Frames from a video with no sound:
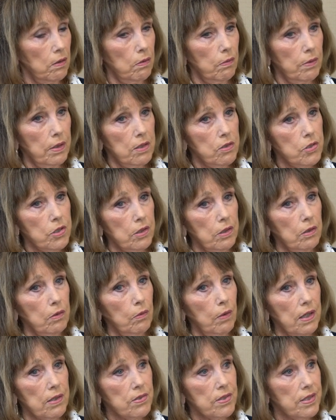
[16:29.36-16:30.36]
went to
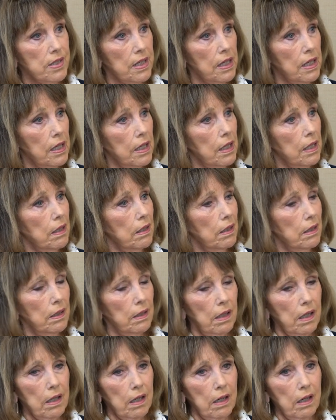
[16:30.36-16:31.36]
USC,
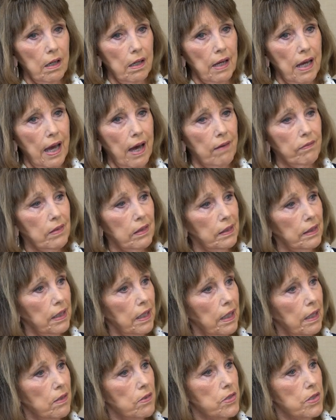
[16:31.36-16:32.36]

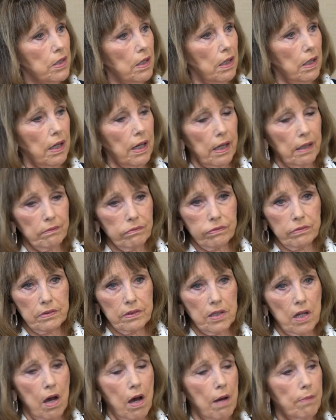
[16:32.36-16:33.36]
athlete,
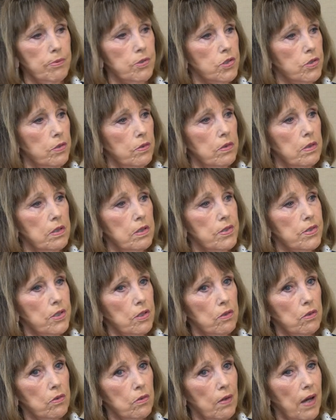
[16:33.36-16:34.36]
top student,
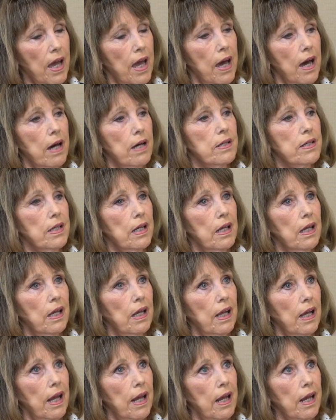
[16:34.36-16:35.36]
who had
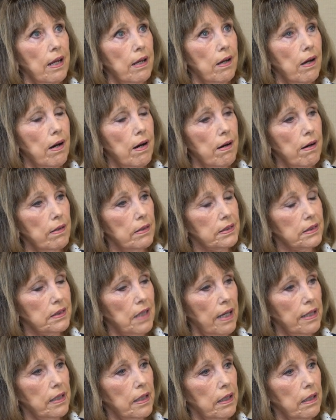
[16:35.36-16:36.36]
a
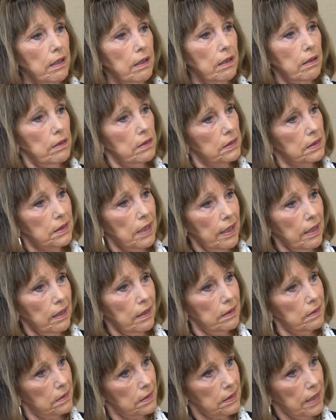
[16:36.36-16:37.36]
psychic
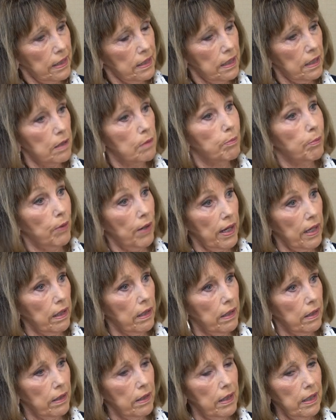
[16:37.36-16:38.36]

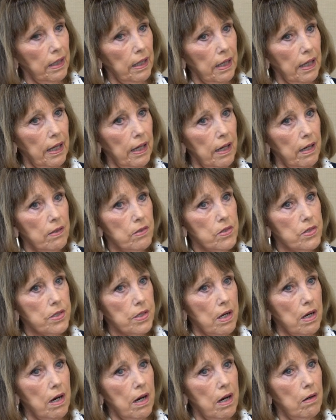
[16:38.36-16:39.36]
break, and
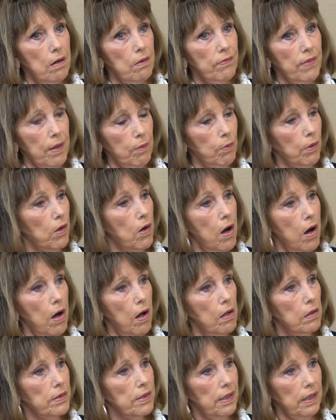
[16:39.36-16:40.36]
they were
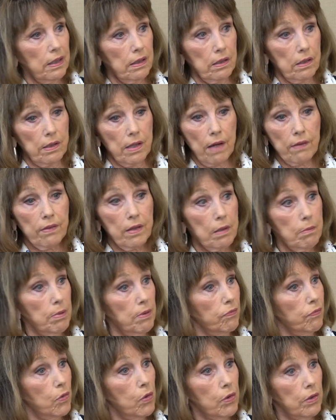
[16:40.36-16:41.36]
called, and nothing
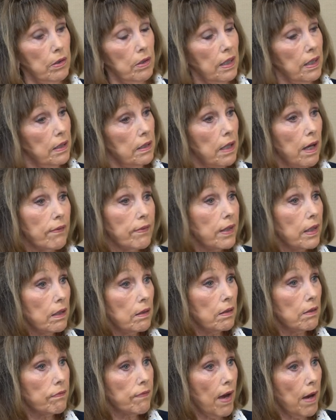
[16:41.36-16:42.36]
before, and nothing
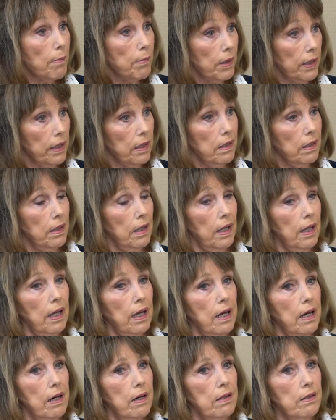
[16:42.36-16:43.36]
in the family.
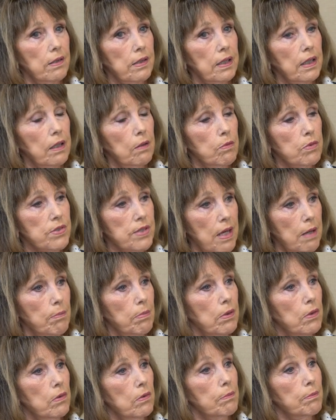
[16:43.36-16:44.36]
And he was
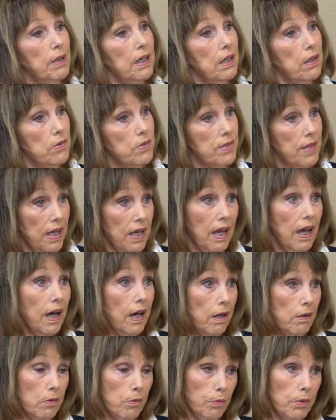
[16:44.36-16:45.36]
able, because they
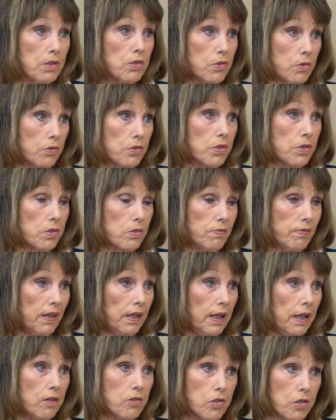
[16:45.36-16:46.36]
had resources
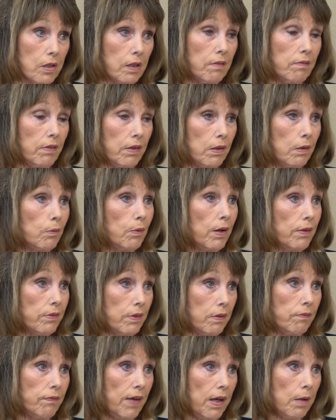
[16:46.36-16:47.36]
financially, very
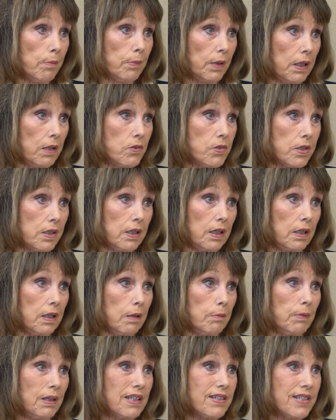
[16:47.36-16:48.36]
wealthy family, to get
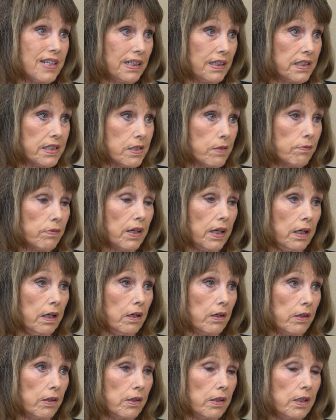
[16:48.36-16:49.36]
him intensive
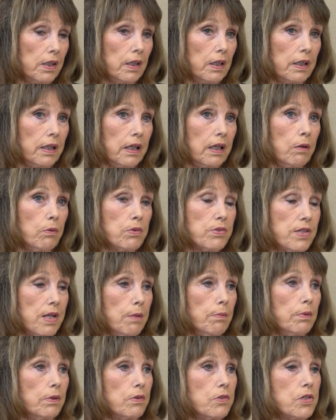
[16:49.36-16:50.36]
care. He was
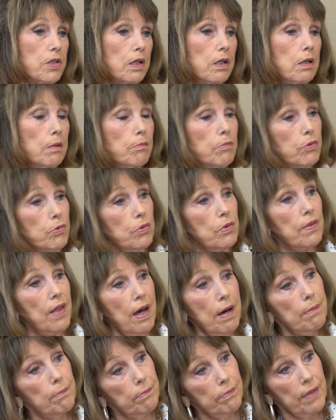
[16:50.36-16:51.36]
able to come through
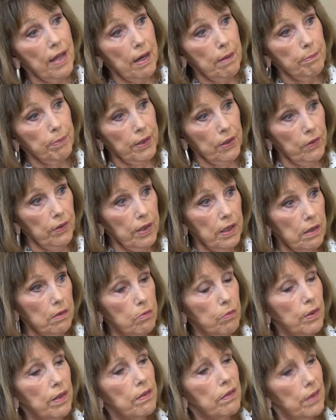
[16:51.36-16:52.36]
that
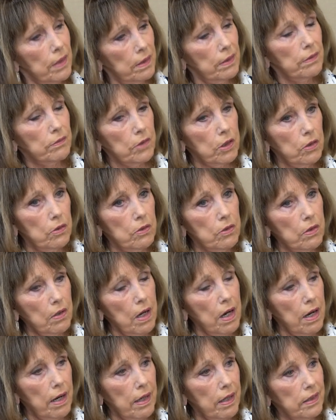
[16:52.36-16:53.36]
period with, you know,
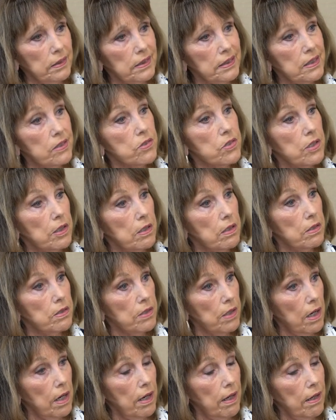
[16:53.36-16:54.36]
assisted